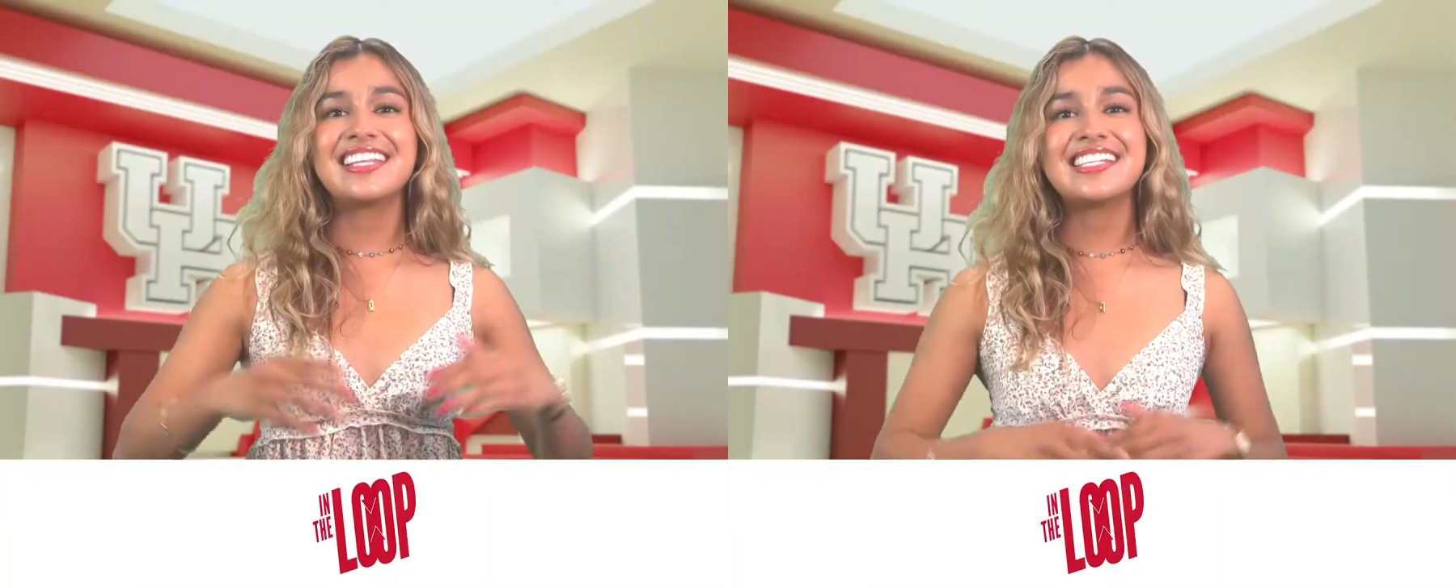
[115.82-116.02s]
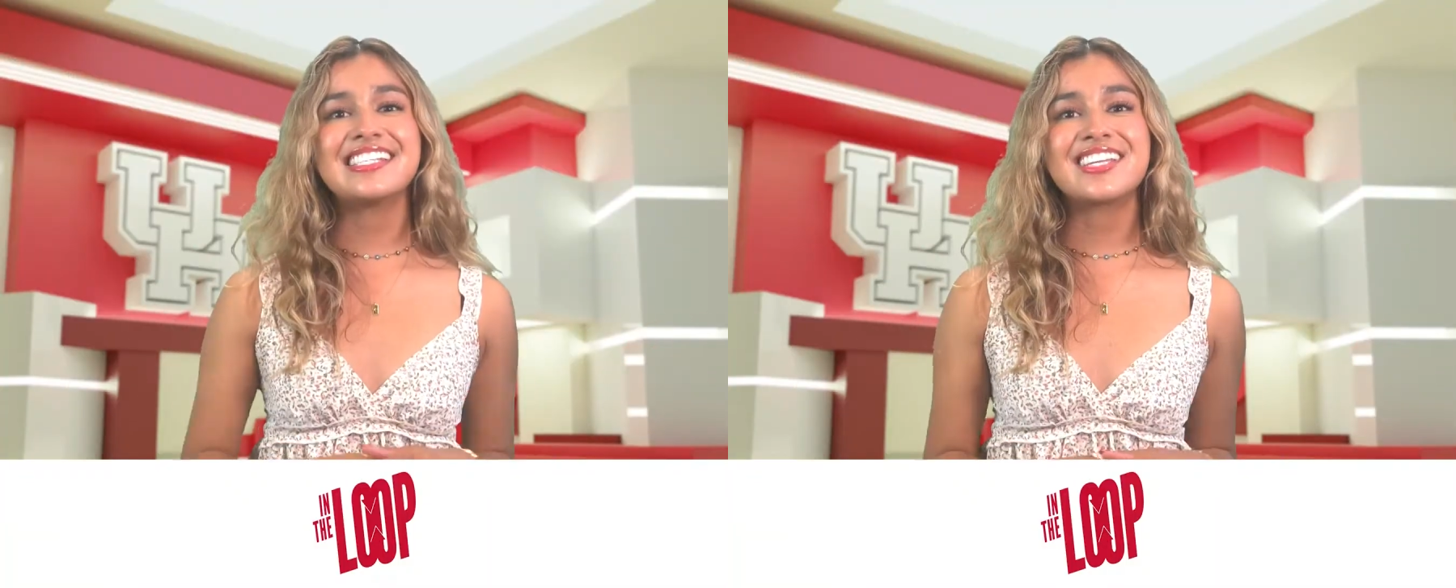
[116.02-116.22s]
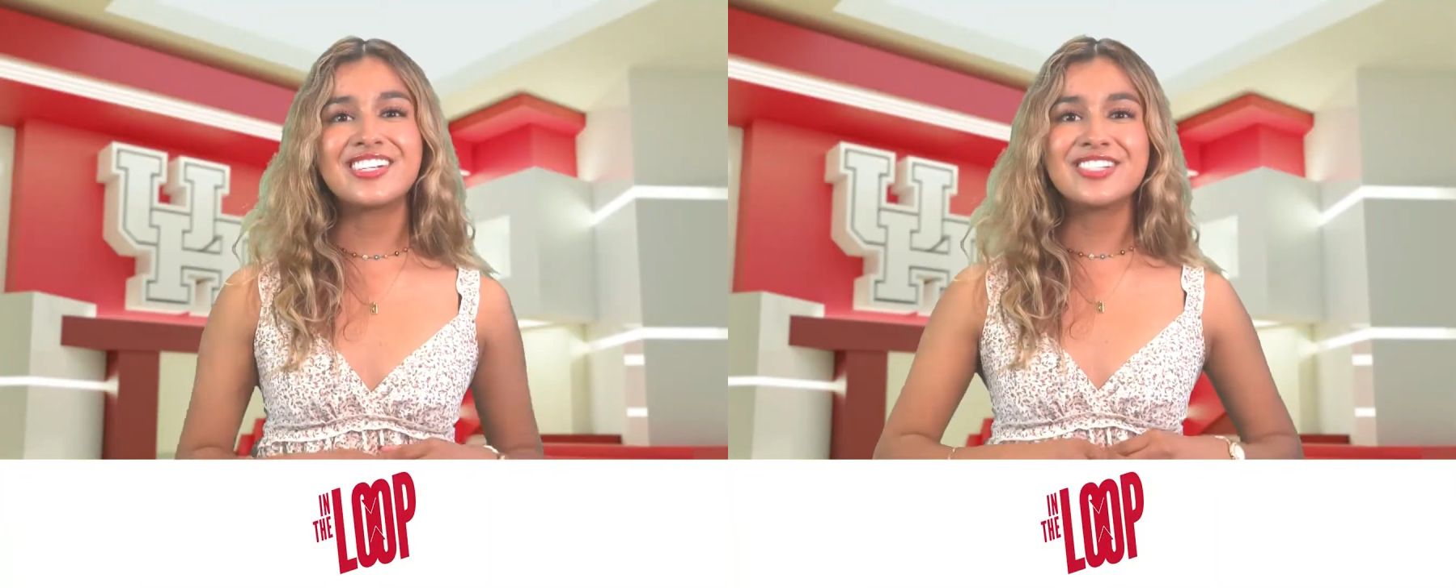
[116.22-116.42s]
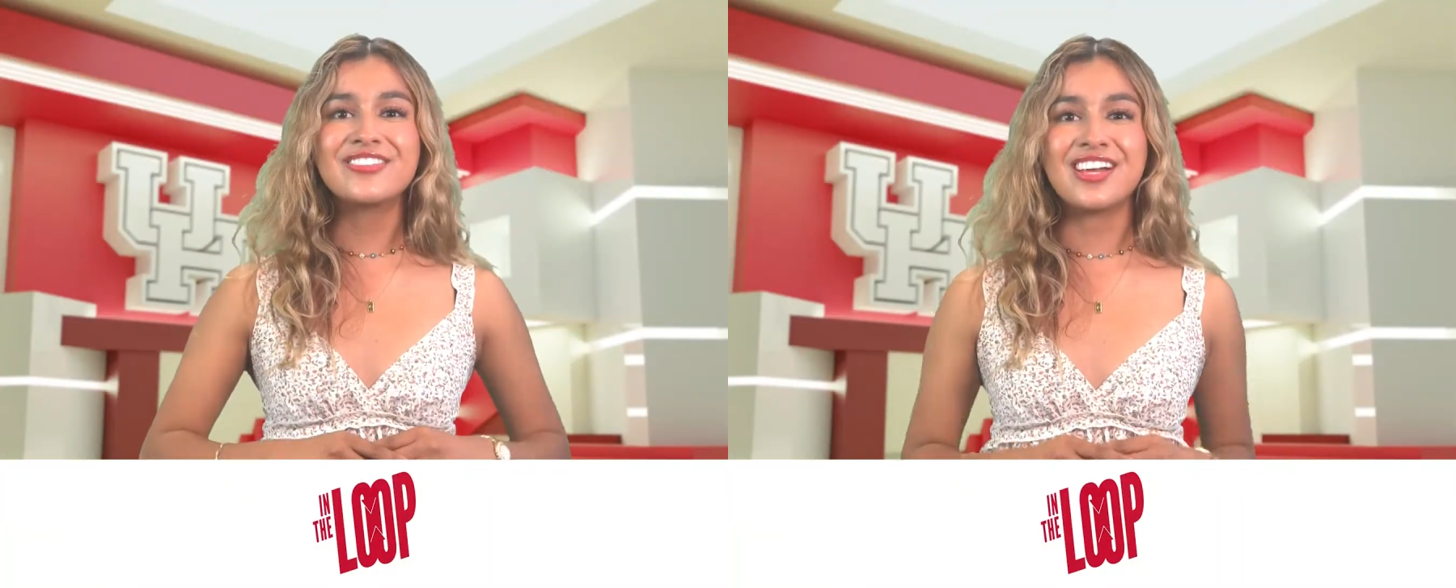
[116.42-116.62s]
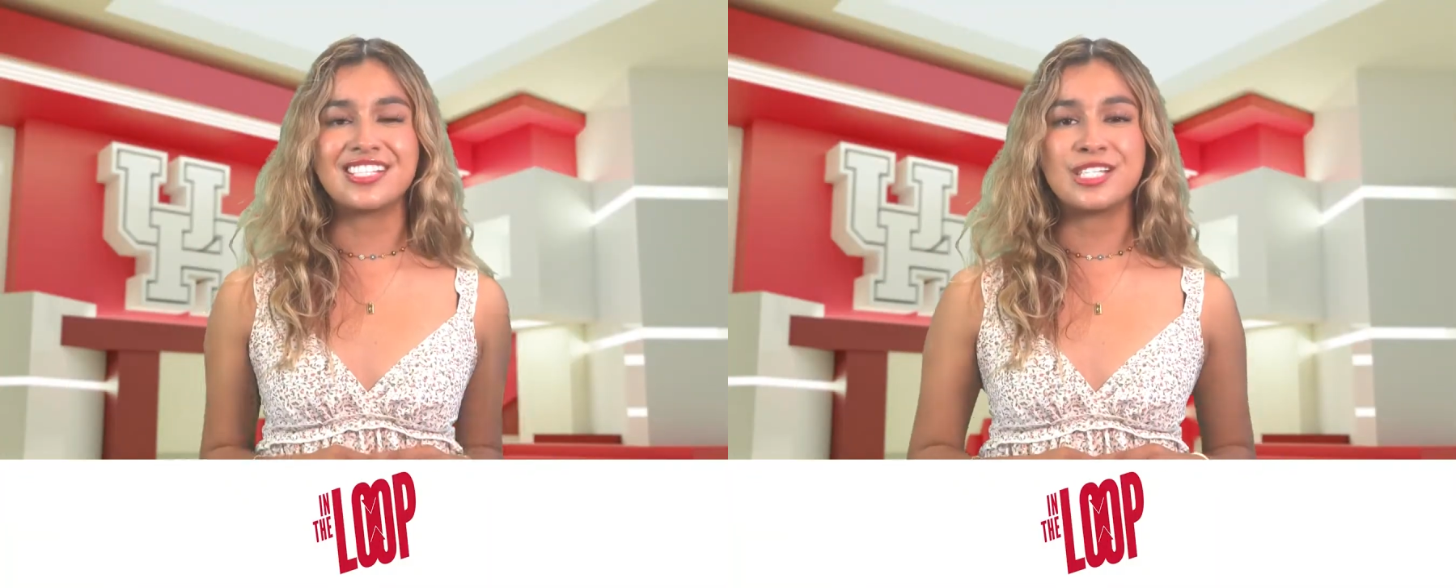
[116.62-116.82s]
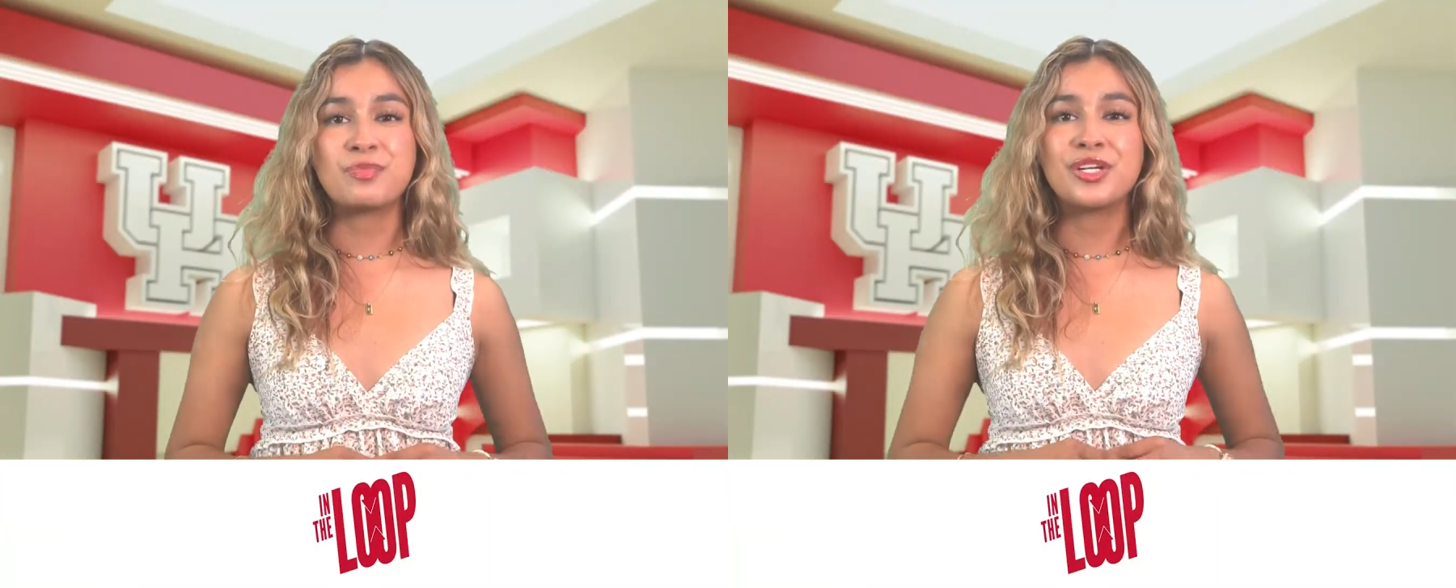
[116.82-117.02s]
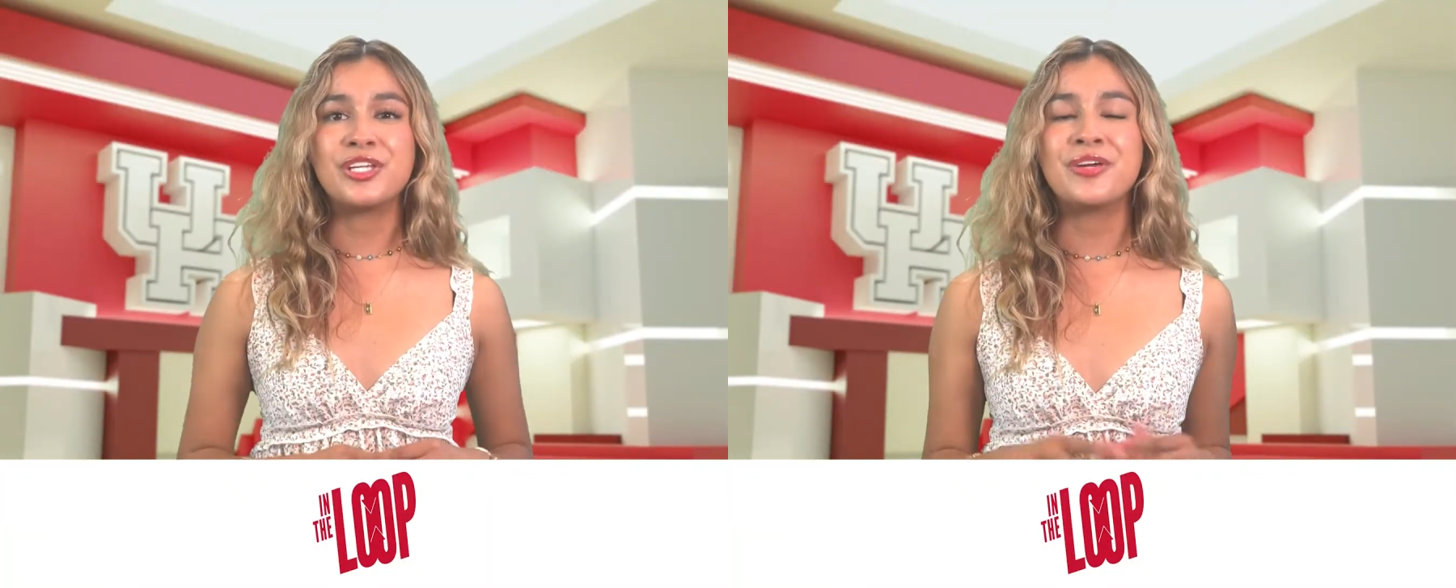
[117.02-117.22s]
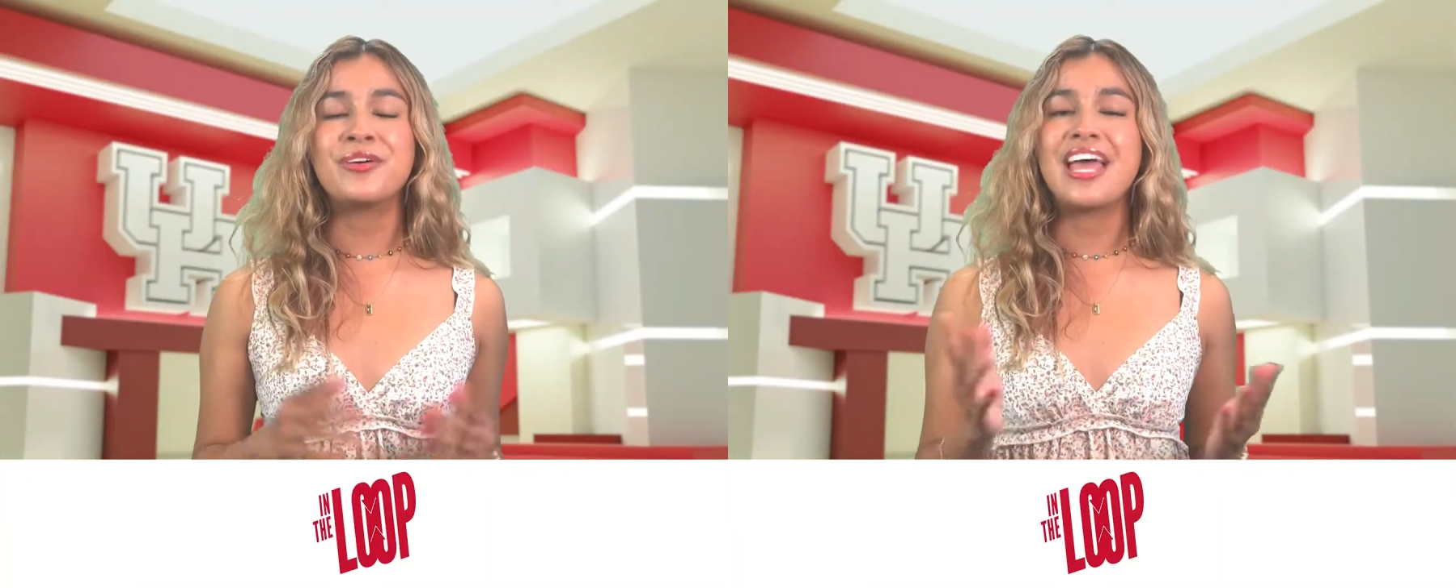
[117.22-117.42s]
This is Zero Cervantes
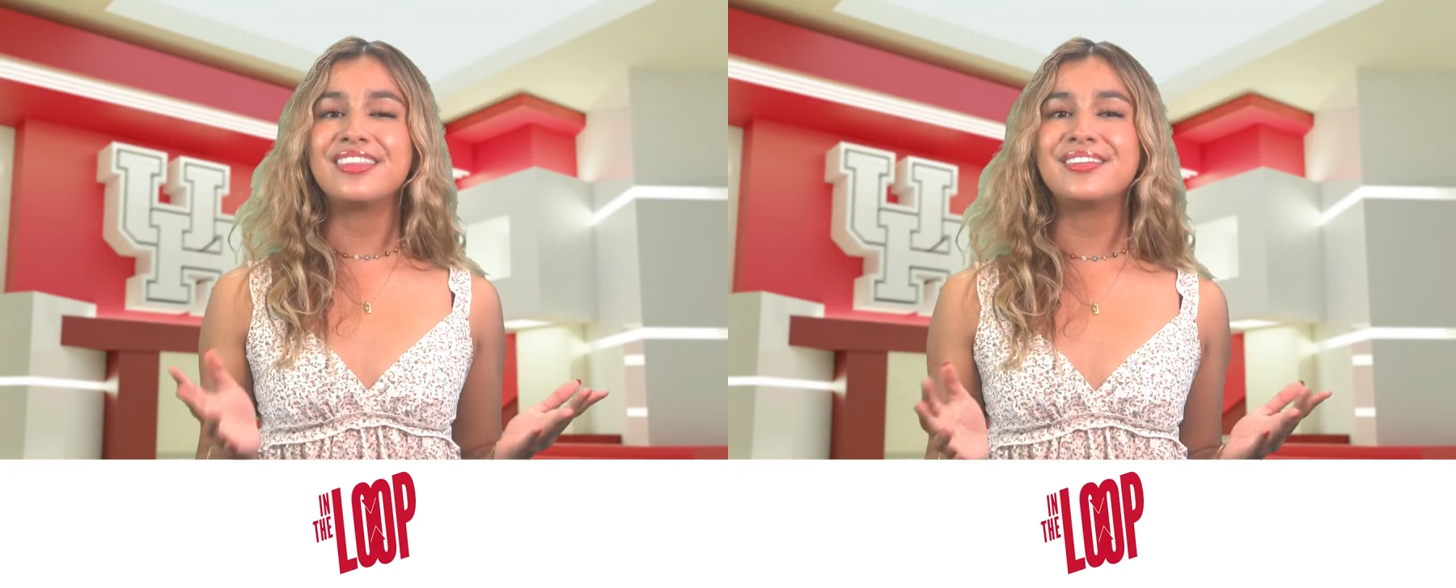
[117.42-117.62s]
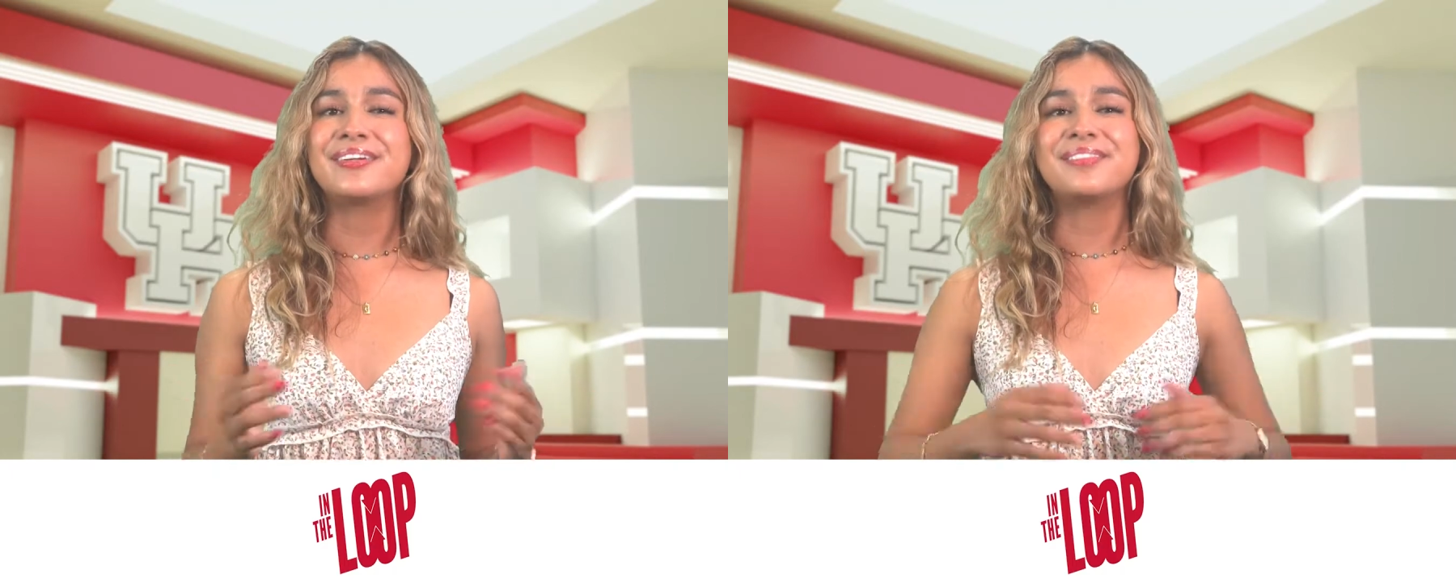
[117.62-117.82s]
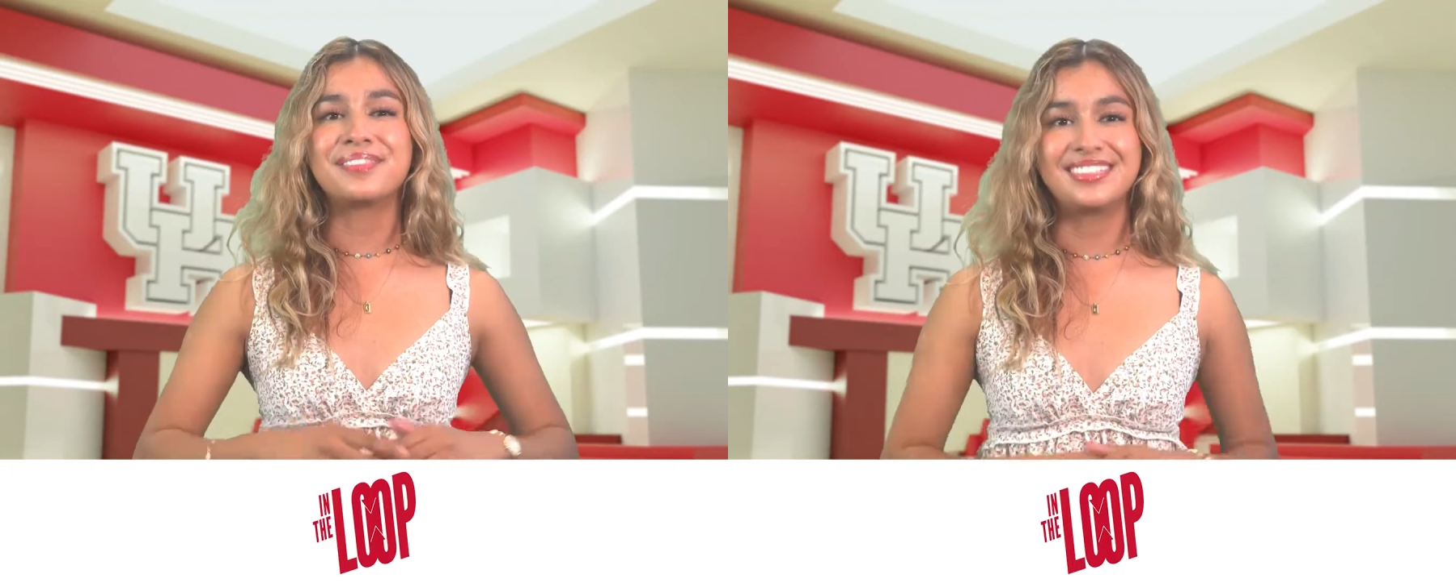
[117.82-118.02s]
bringing you In the Loop.